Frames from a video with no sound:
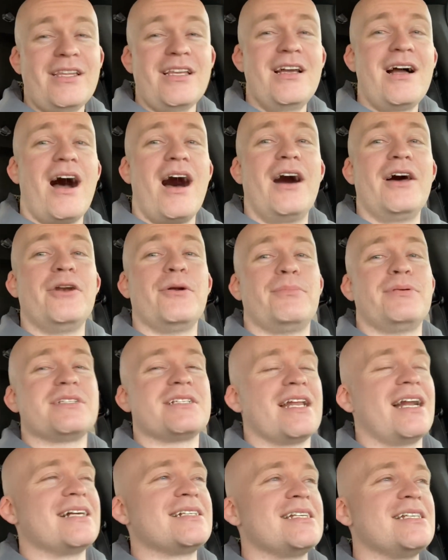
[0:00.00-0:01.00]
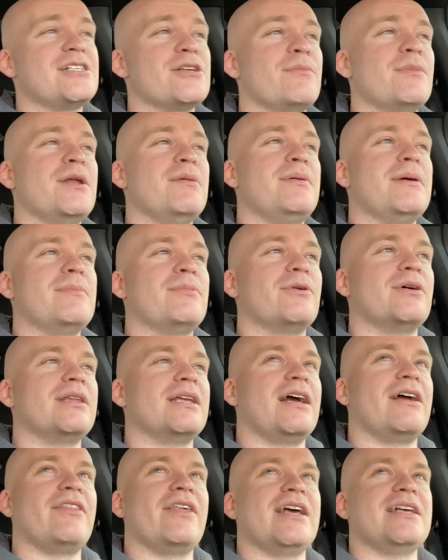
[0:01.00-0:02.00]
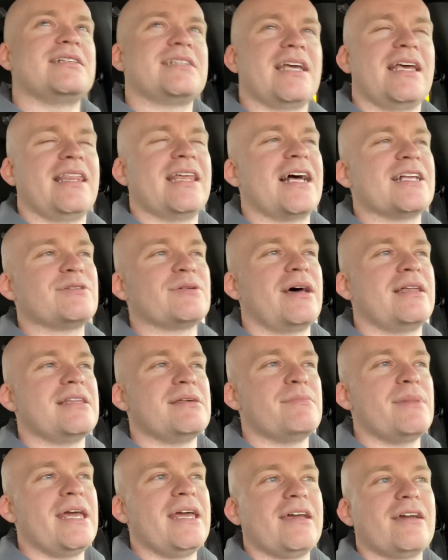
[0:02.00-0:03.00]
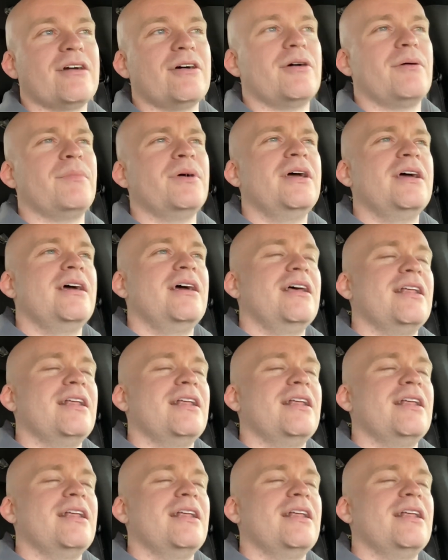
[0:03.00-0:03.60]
100%. I see so many people in there, they say that's why they make them.